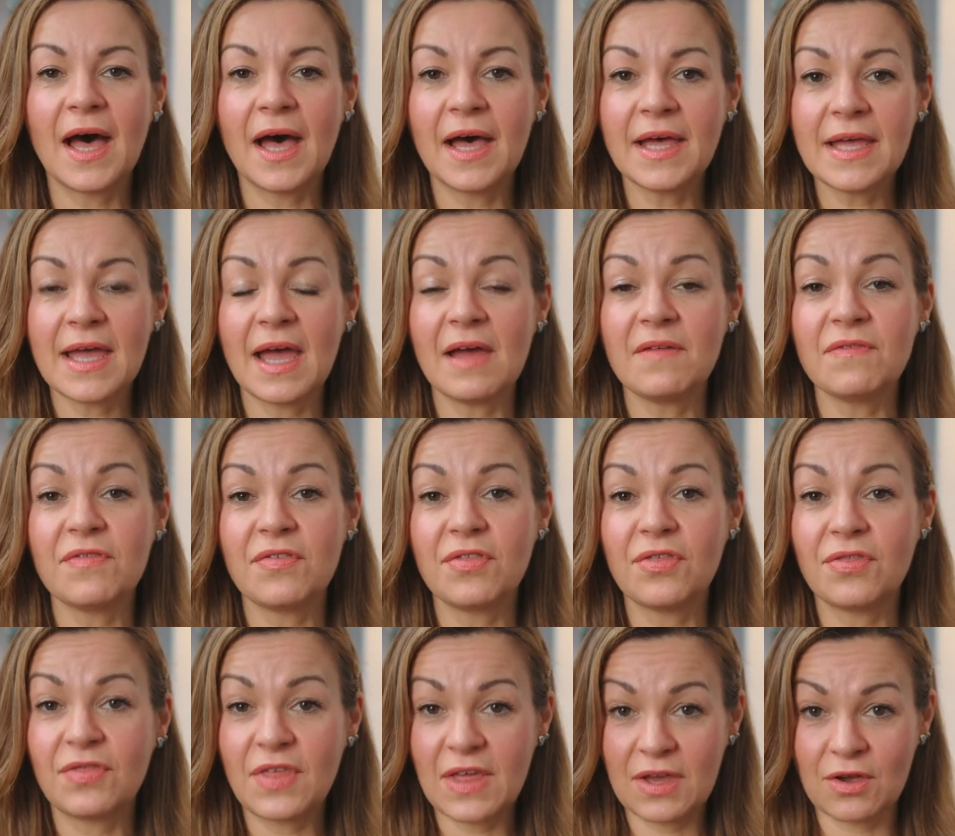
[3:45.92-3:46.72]
I have
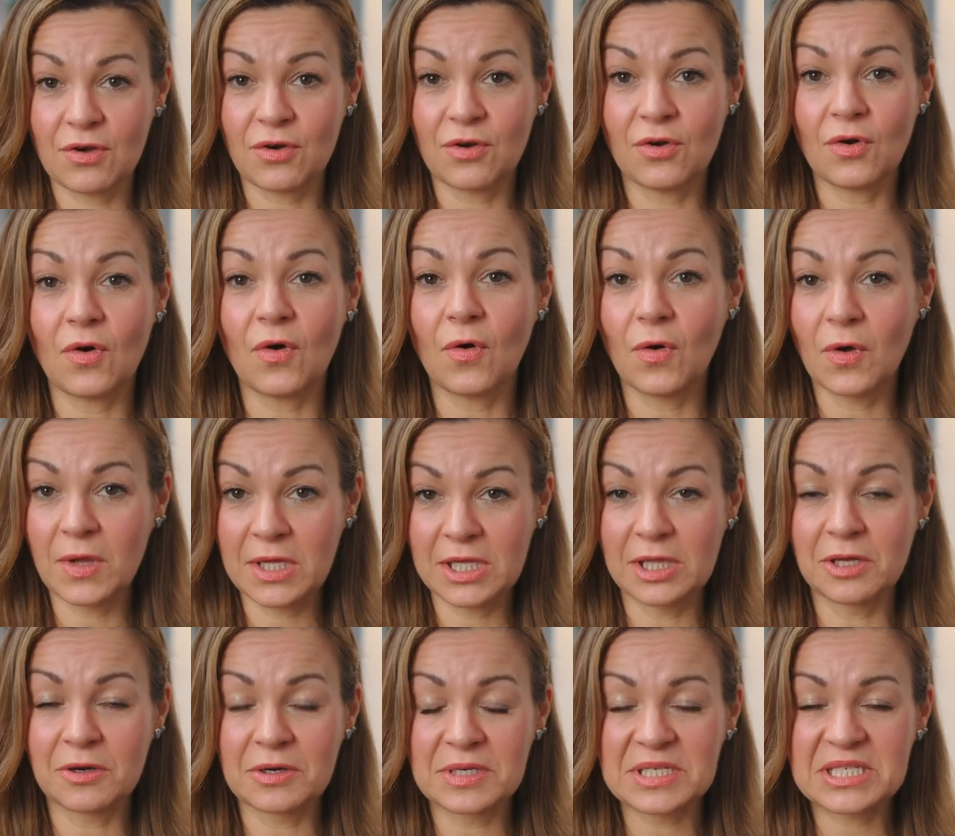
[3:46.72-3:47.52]
thicker,
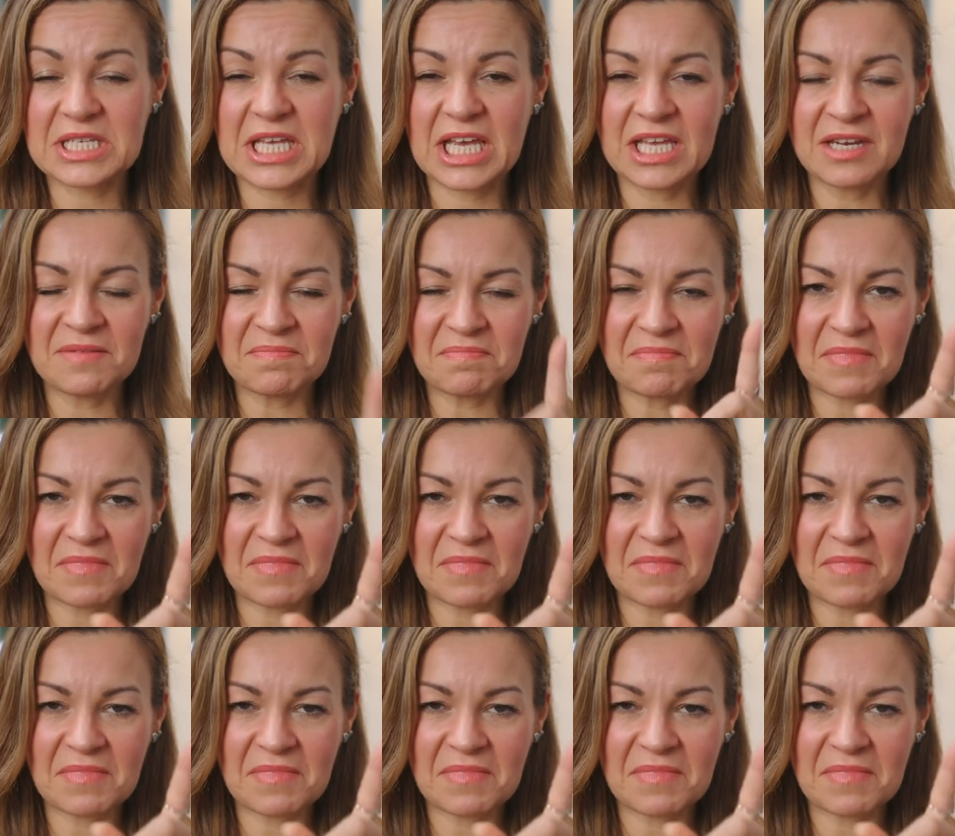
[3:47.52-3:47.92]
oilier skin.